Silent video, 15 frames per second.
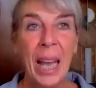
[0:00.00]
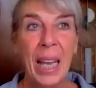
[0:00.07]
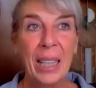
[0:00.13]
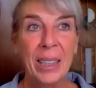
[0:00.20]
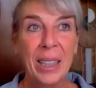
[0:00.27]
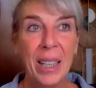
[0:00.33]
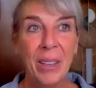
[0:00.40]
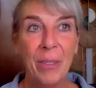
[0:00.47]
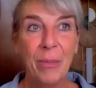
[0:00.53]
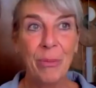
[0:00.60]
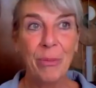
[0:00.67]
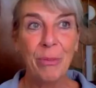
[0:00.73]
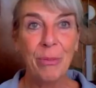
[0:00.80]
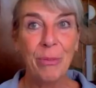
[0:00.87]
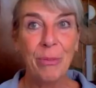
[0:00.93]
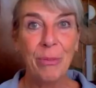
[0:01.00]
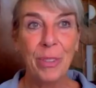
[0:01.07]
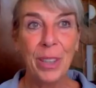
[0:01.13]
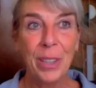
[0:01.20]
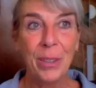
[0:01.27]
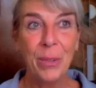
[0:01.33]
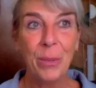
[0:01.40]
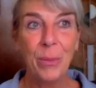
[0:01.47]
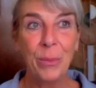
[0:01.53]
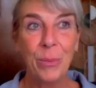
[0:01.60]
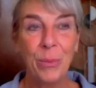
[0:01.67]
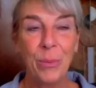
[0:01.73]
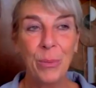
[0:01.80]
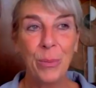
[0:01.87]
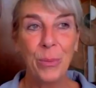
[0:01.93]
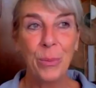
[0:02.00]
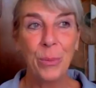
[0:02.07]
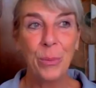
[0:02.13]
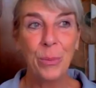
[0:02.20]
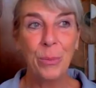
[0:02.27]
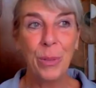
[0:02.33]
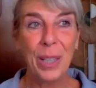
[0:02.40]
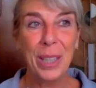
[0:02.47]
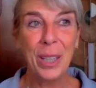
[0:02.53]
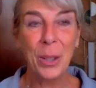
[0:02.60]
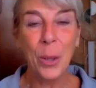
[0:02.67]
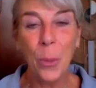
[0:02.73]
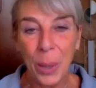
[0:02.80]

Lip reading: and they feel very